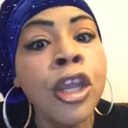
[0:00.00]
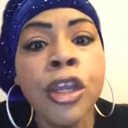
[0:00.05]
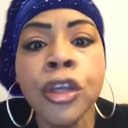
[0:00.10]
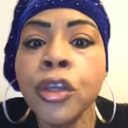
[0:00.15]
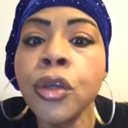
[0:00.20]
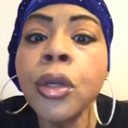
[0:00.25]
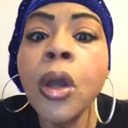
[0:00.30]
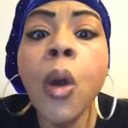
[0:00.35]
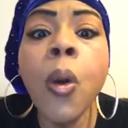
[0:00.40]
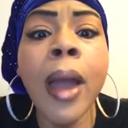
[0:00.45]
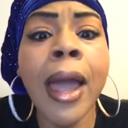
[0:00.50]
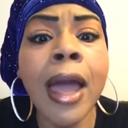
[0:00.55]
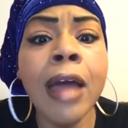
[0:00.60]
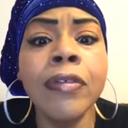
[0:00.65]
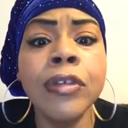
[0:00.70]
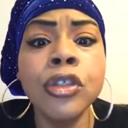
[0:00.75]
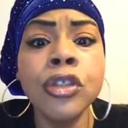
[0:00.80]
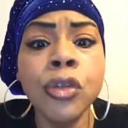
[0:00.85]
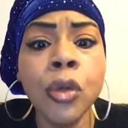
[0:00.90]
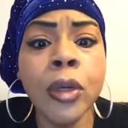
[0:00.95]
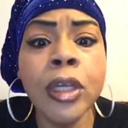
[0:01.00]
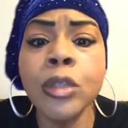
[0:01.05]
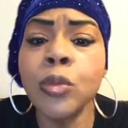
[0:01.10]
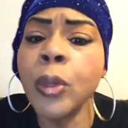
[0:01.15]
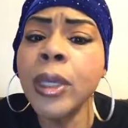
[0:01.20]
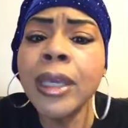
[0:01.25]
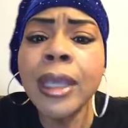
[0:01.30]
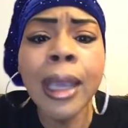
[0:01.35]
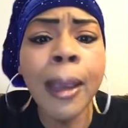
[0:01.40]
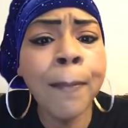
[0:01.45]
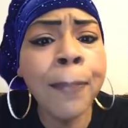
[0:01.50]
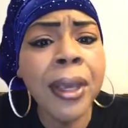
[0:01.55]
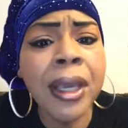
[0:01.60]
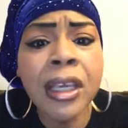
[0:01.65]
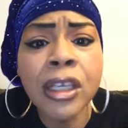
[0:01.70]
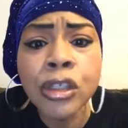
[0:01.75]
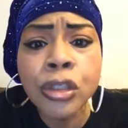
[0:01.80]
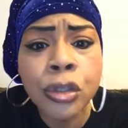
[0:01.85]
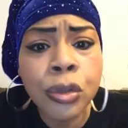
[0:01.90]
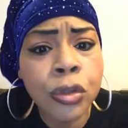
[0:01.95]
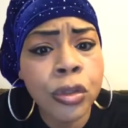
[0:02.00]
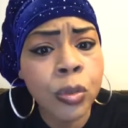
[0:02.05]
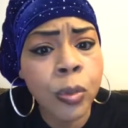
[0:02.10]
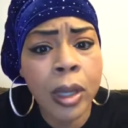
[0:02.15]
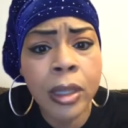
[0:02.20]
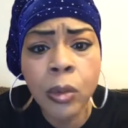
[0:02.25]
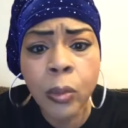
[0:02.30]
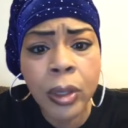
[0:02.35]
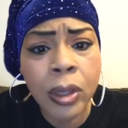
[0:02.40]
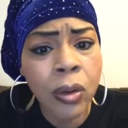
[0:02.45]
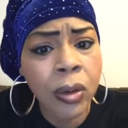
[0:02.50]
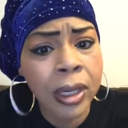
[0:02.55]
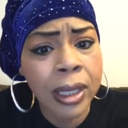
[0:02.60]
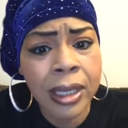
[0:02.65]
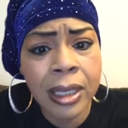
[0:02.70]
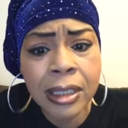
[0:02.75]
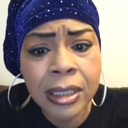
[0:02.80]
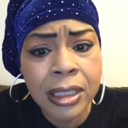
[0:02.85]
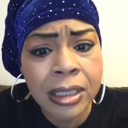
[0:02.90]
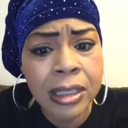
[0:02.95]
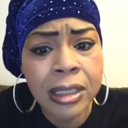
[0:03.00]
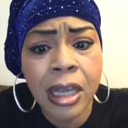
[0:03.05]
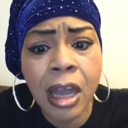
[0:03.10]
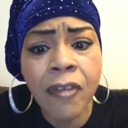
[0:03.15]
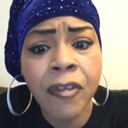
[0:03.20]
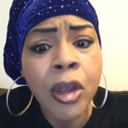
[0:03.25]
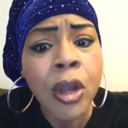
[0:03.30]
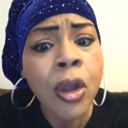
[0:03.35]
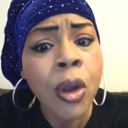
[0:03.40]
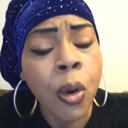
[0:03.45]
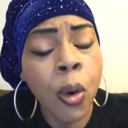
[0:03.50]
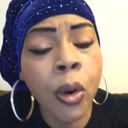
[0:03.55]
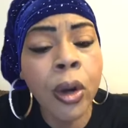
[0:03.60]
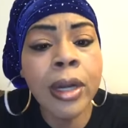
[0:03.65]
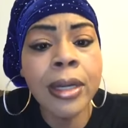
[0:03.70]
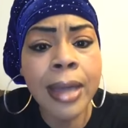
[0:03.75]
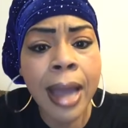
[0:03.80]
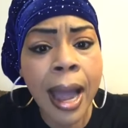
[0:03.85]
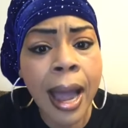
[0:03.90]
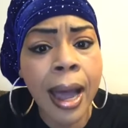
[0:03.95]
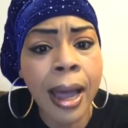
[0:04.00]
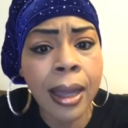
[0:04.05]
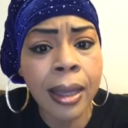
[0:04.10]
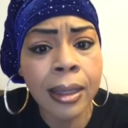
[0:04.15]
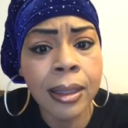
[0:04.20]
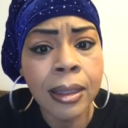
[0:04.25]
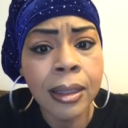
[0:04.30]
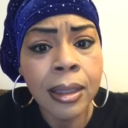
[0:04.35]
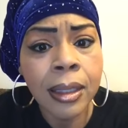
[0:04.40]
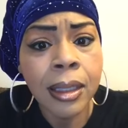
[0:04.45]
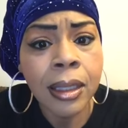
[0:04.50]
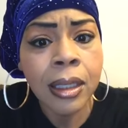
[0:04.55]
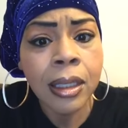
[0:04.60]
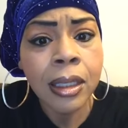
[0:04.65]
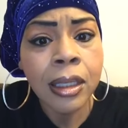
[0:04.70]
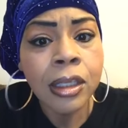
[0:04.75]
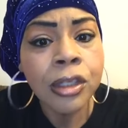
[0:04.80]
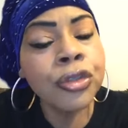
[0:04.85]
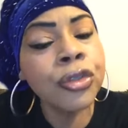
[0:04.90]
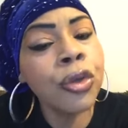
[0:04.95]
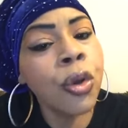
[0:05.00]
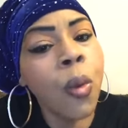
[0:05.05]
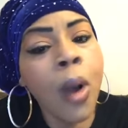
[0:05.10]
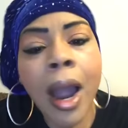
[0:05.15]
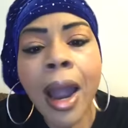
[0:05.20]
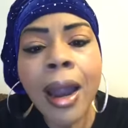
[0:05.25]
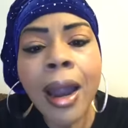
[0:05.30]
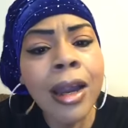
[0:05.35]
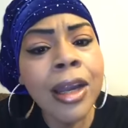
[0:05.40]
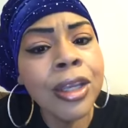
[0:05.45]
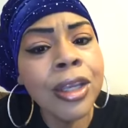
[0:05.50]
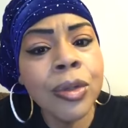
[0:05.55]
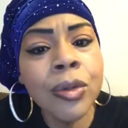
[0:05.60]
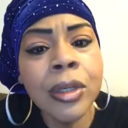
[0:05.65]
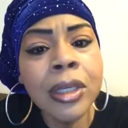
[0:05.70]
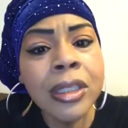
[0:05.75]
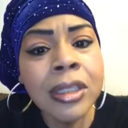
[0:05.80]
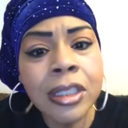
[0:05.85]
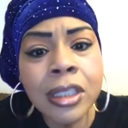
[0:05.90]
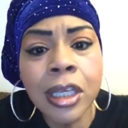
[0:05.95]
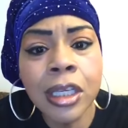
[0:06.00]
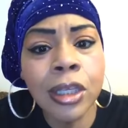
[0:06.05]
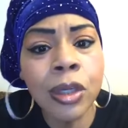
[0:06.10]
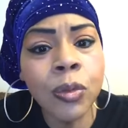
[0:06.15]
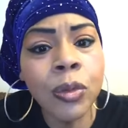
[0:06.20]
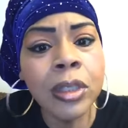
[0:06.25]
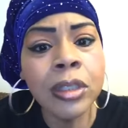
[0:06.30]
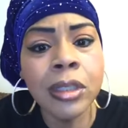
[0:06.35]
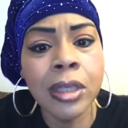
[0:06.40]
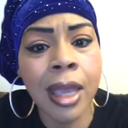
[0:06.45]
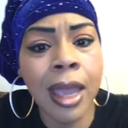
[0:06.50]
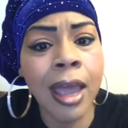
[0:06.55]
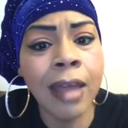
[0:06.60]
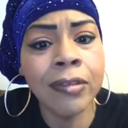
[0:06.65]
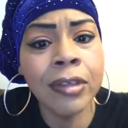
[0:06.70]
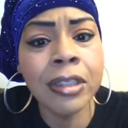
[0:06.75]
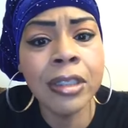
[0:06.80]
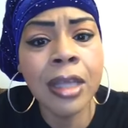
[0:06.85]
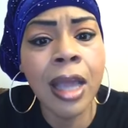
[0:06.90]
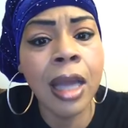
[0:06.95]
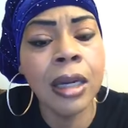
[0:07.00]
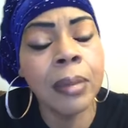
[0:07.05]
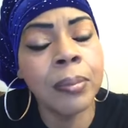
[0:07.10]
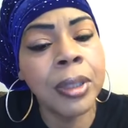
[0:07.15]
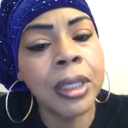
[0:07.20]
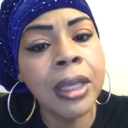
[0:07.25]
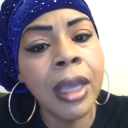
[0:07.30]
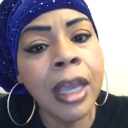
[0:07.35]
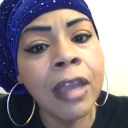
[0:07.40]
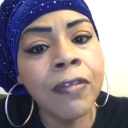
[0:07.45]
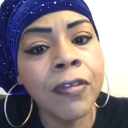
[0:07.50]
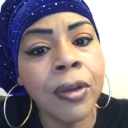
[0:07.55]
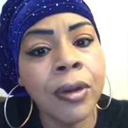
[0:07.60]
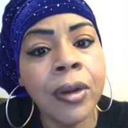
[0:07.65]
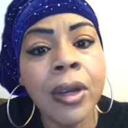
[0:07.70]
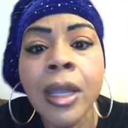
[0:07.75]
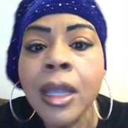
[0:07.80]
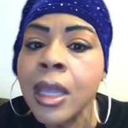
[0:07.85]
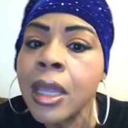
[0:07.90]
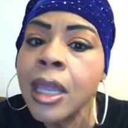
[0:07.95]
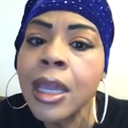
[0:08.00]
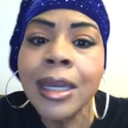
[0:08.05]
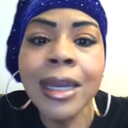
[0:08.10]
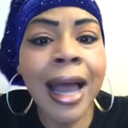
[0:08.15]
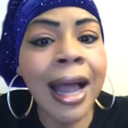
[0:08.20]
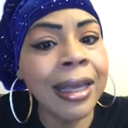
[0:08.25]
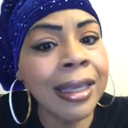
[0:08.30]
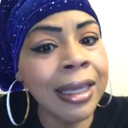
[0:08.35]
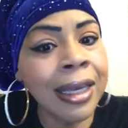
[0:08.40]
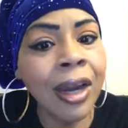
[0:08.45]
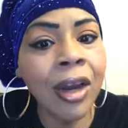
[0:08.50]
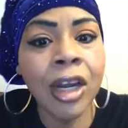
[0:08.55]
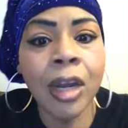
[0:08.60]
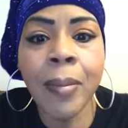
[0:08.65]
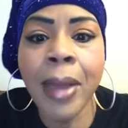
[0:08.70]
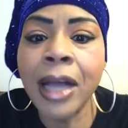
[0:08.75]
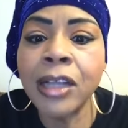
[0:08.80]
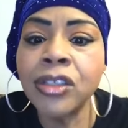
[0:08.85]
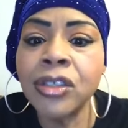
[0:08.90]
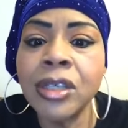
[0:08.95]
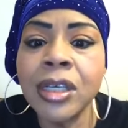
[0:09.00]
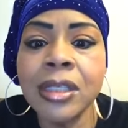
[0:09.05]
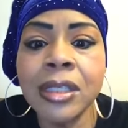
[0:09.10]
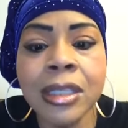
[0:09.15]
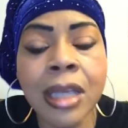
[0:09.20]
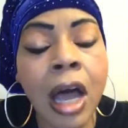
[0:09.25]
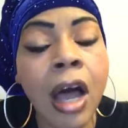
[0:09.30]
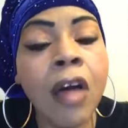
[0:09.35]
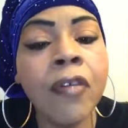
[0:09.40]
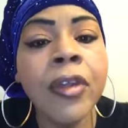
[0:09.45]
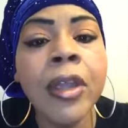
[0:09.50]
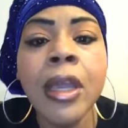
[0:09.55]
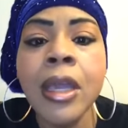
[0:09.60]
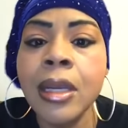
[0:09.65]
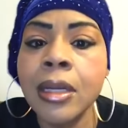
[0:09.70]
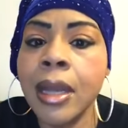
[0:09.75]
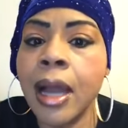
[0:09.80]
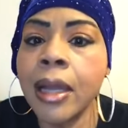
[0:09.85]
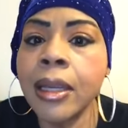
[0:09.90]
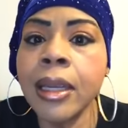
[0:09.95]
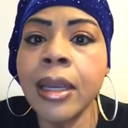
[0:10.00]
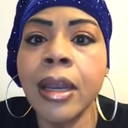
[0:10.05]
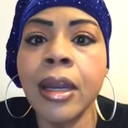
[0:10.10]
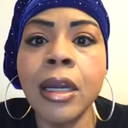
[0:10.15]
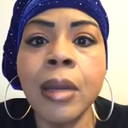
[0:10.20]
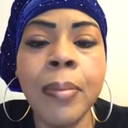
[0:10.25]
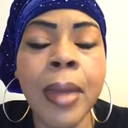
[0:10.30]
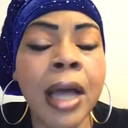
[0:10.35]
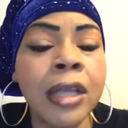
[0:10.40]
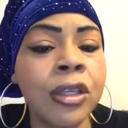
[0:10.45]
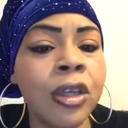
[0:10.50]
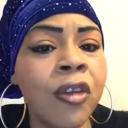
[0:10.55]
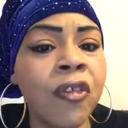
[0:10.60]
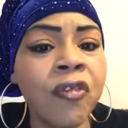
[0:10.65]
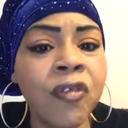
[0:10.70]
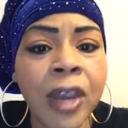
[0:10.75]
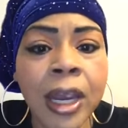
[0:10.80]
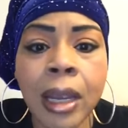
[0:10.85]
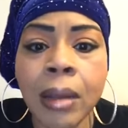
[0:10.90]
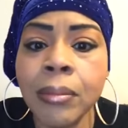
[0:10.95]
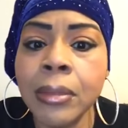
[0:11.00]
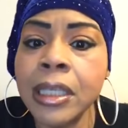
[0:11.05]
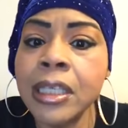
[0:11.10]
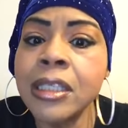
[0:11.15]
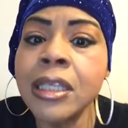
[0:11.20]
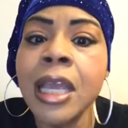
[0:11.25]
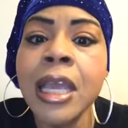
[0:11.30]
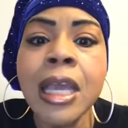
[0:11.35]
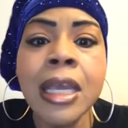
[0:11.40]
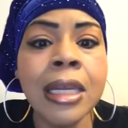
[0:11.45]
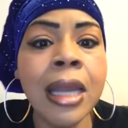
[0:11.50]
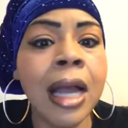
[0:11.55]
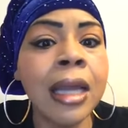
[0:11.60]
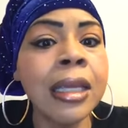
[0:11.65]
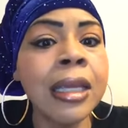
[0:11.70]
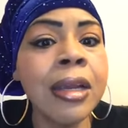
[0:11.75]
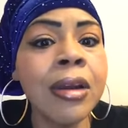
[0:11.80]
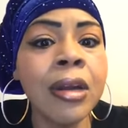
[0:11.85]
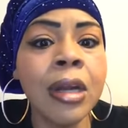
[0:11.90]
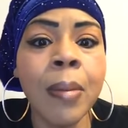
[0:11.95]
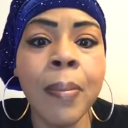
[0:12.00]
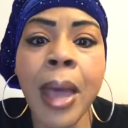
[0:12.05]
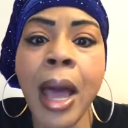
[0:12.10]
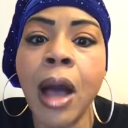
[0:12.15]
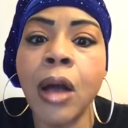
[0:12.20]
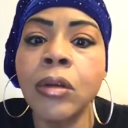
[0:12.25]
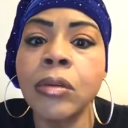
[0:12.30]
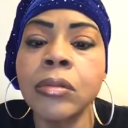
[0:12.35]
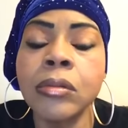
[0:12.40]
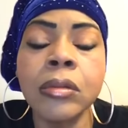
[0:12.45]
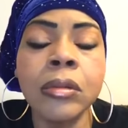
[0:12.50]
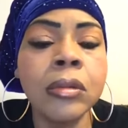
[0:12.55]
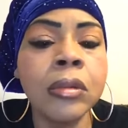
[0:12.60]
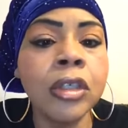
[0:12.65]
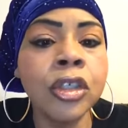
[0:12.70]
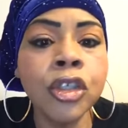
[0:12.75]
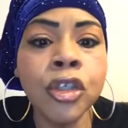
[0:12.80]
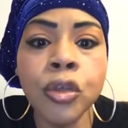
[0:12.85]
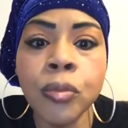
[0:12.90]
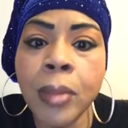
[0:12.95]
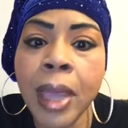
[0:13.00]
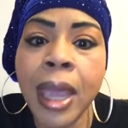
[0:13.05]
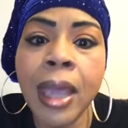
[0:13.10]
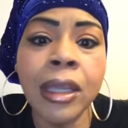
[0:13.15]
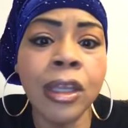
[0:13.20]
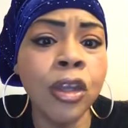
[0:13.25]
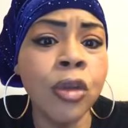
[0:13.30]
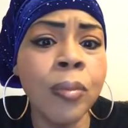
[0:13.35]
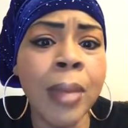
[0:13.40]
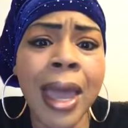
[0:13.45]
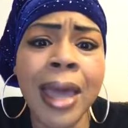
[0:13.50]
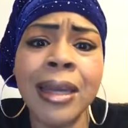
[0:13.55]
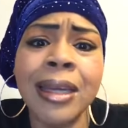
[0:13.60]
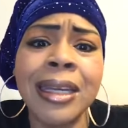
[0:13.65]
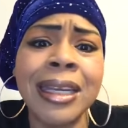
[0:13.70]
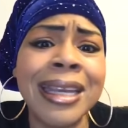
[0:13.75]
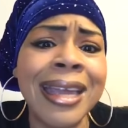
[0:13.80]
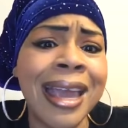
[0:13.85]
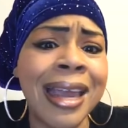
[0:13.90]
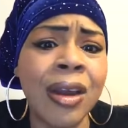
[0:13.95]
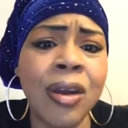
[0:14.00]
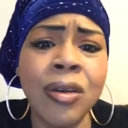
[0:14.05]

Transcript: You don't have a choice. We can't pick and choose whether we're going to get this stuff or not. So why are you continuing to have this kind of behavior? Not caring about yourself, not caring about your families, not caring about humanity,